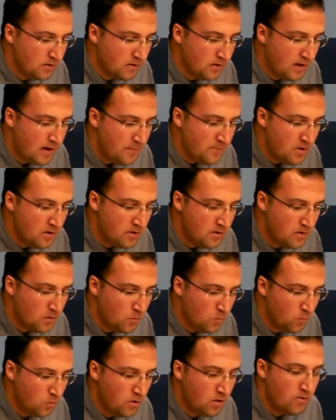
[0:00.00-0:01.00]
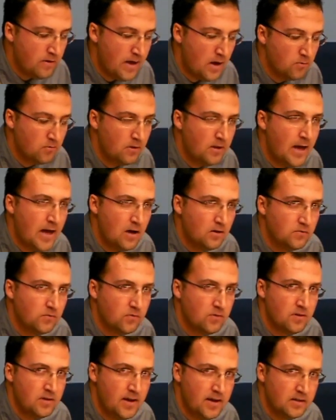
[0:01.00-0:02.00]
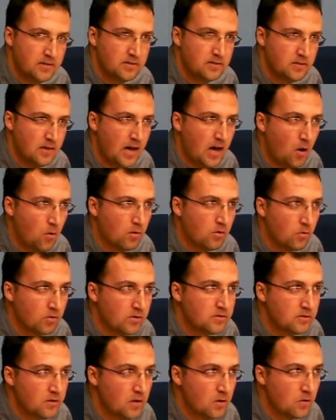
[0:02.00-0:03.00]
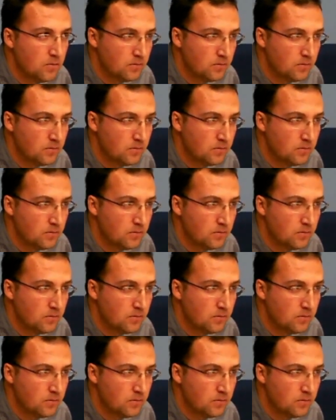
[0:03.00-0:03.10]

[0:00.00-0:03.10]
I'm going to worry out loud for the next hour or so.